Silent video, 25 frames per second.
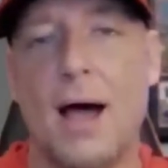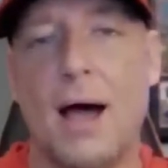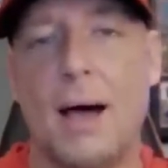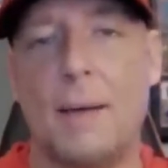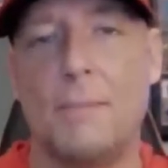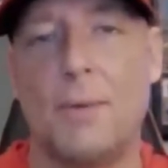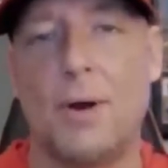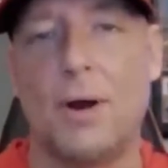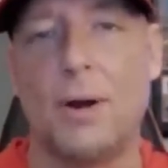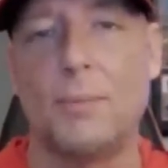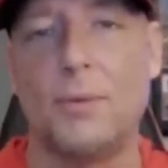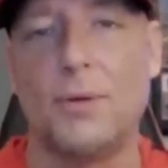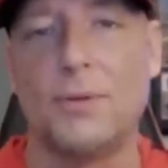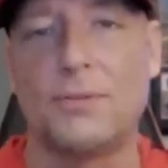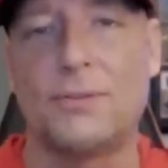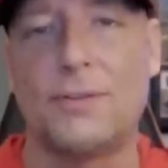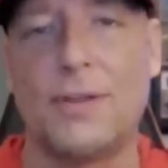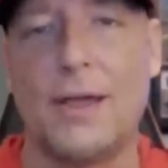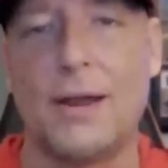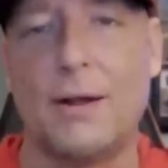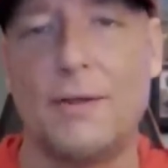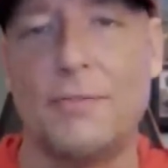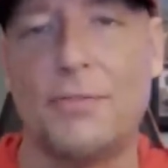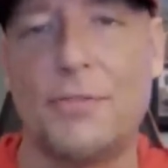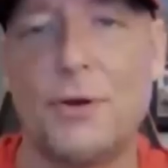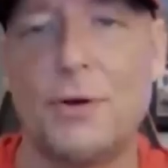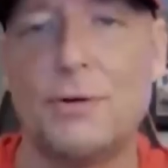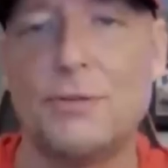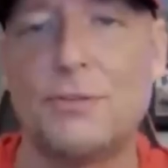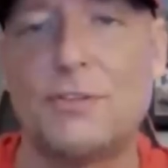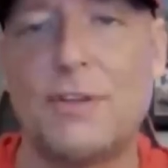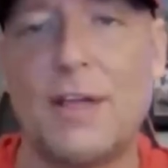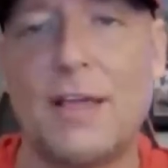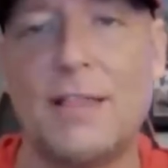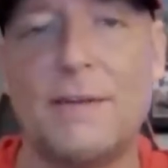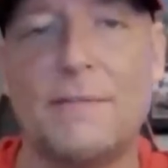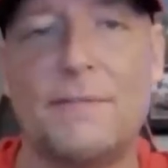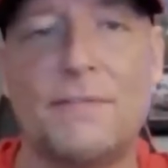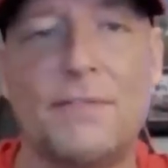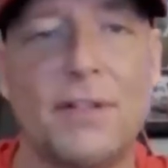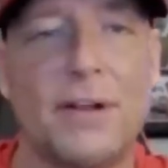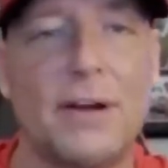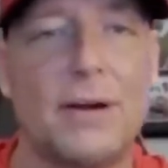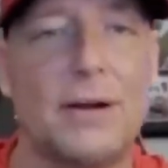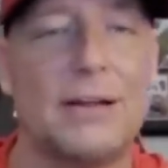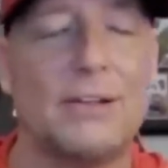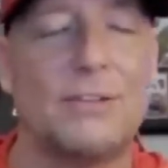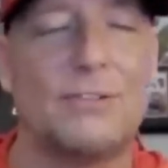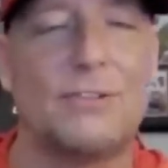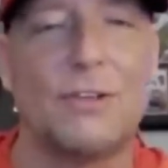uh, Marmol said on Thursday that
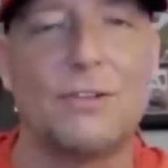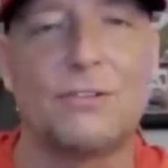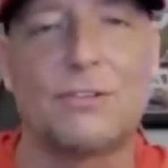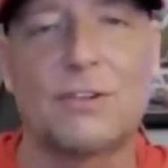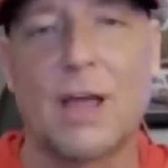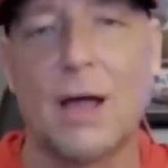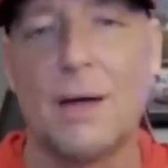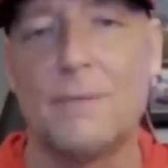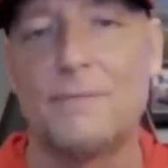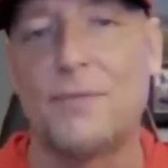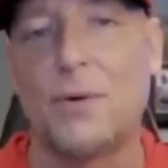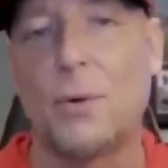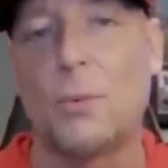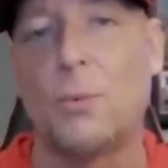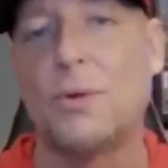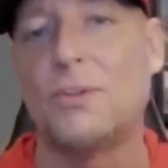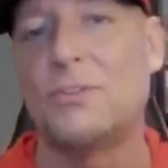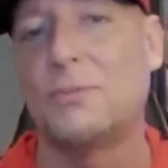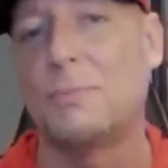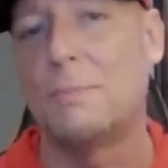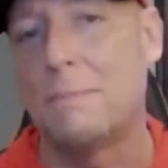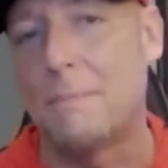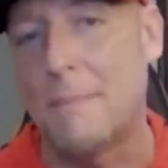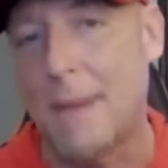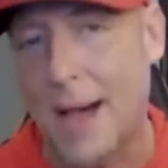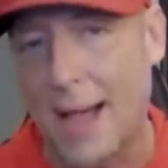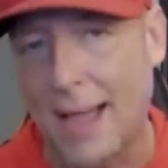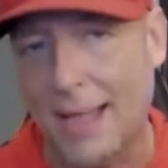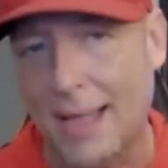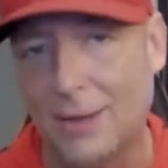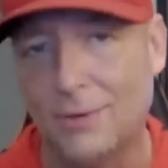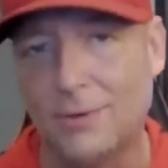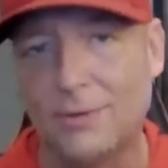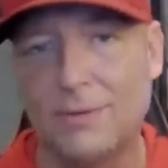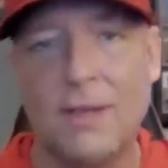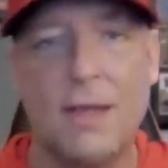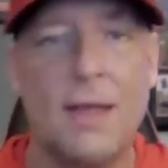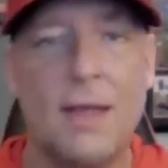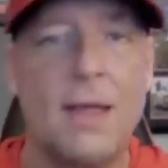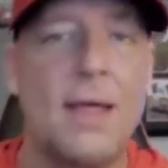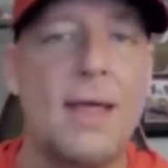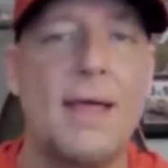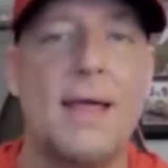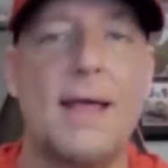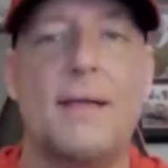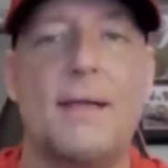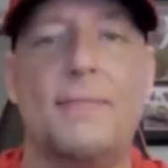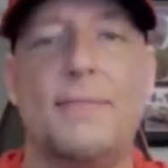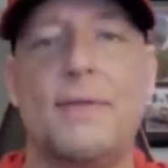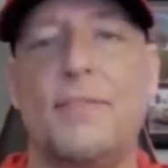Flaherty's discomfort was mild
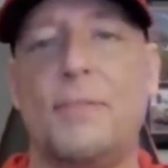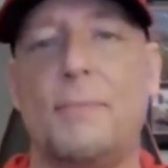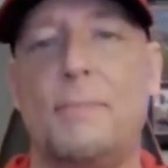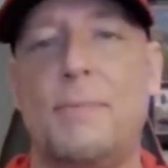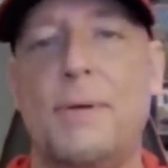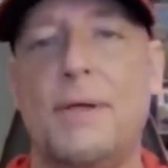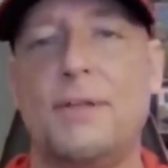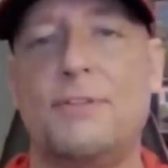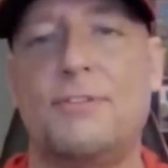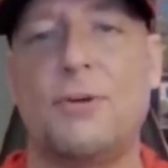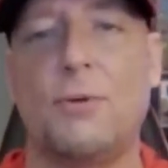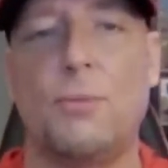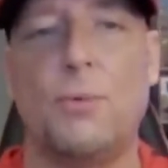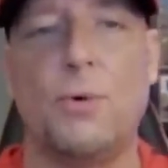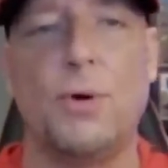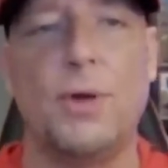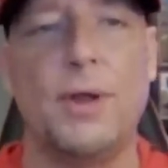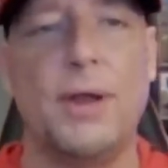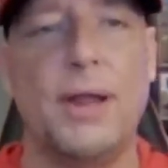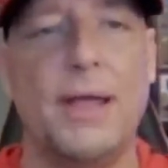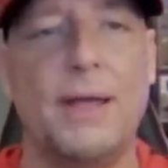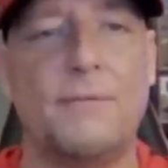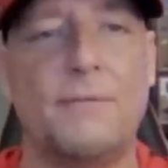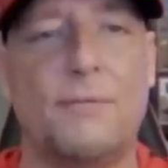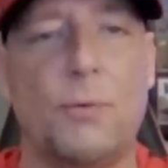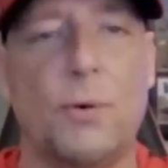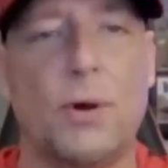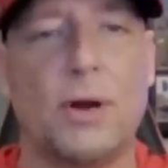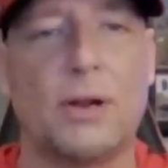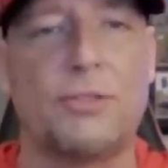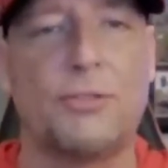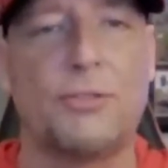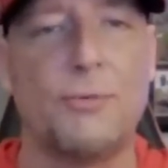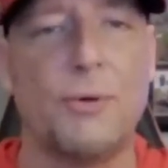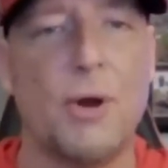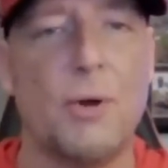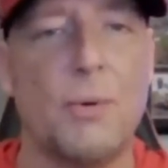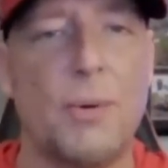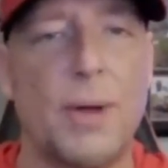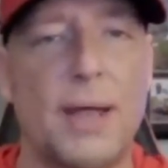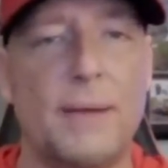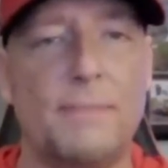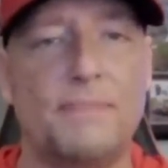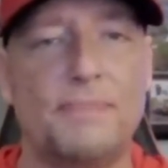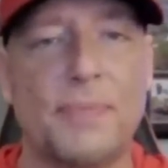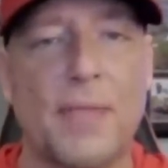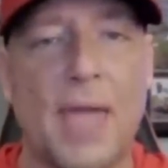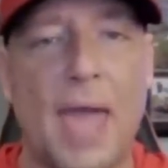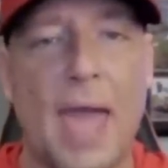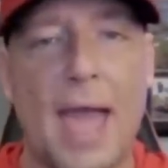and that the pitcher would have worked through
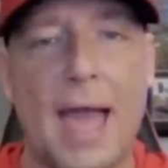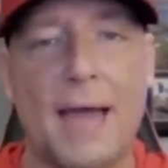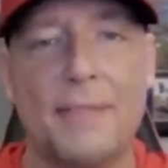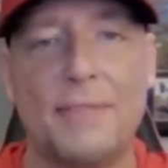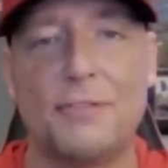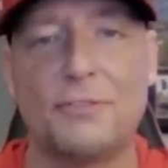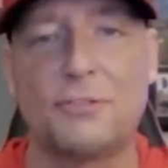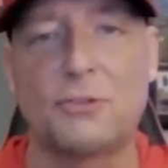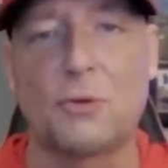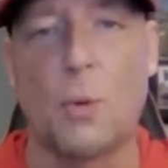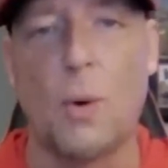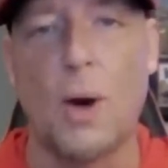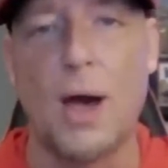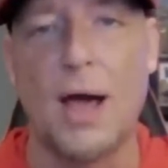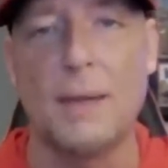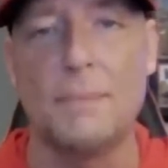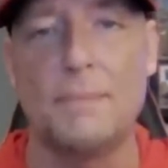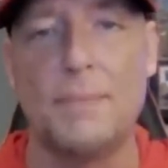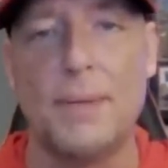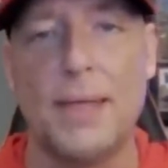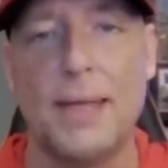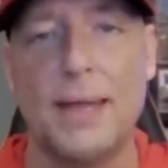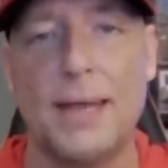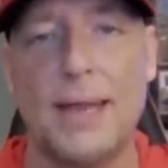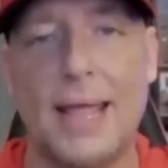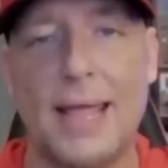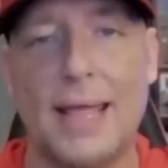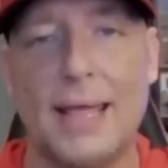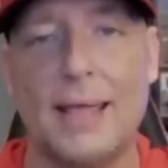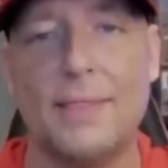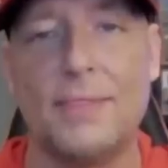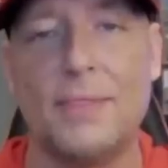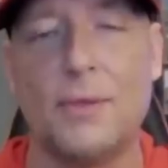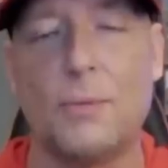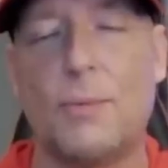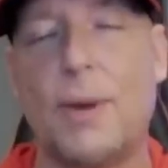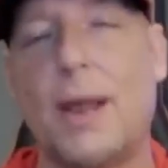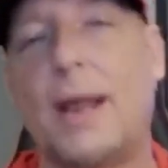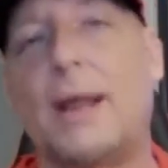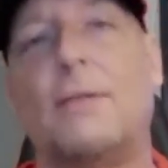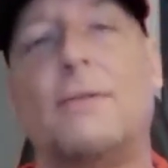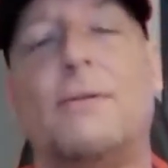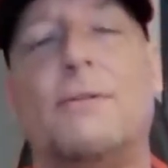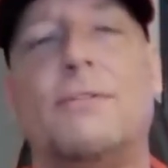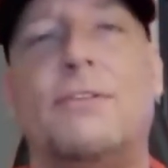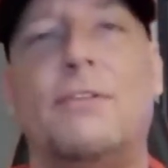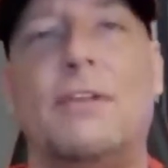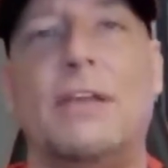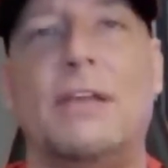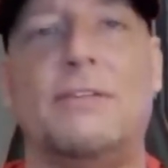it had the squad been in the
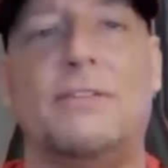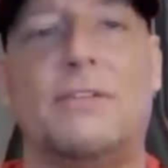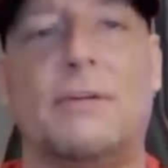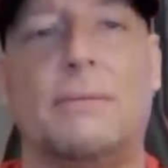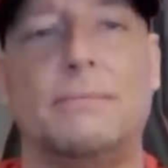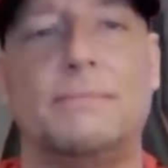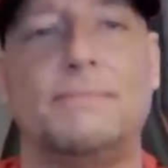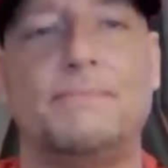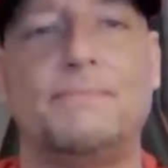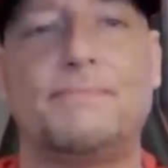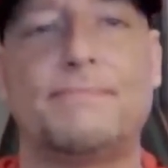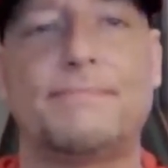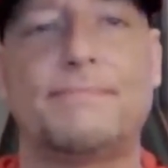regular season.